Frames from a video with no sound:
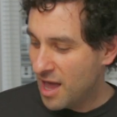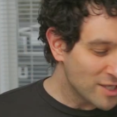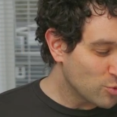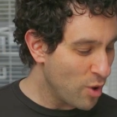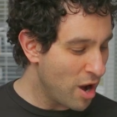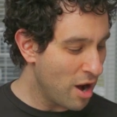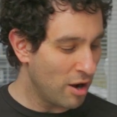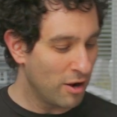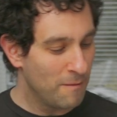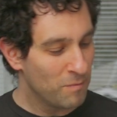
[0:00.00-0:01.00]
That's
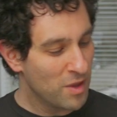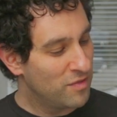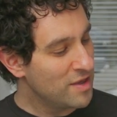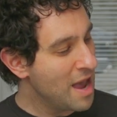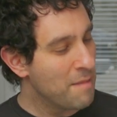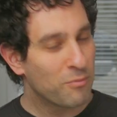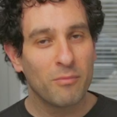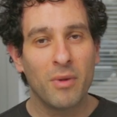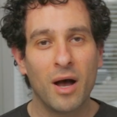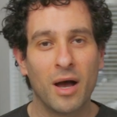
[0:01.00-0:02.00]
where the
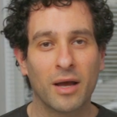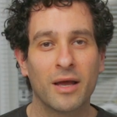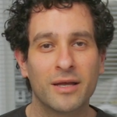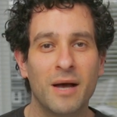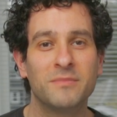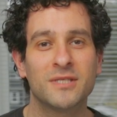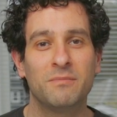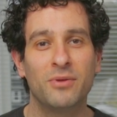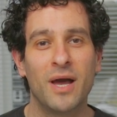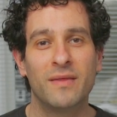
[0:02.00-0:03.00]
Ember mug comes
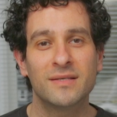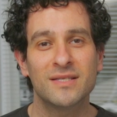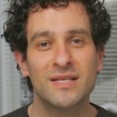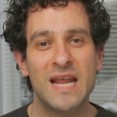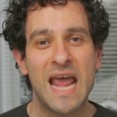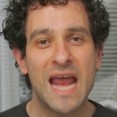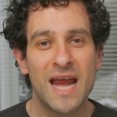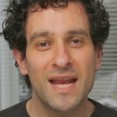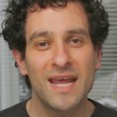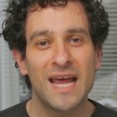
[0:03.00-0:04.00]
into play. This is an
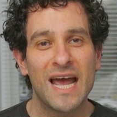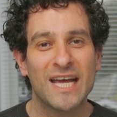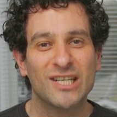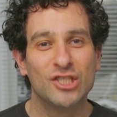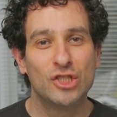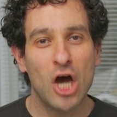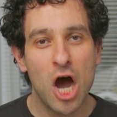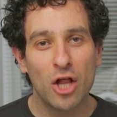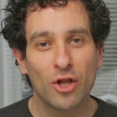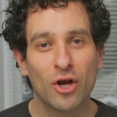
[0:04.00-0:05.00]

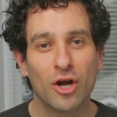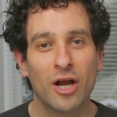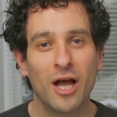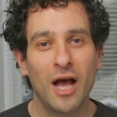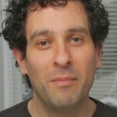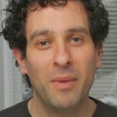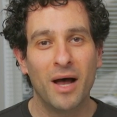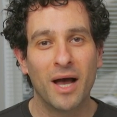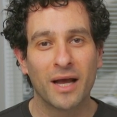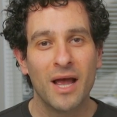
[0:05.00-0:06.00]
$80 a
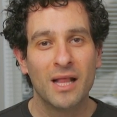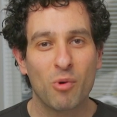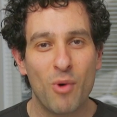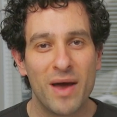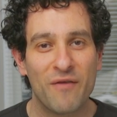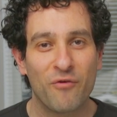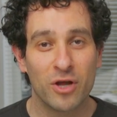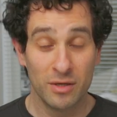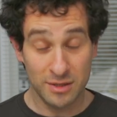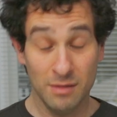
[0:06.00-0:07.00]
mug. Let me rewind that
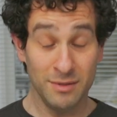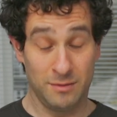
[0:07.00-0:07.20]
for you.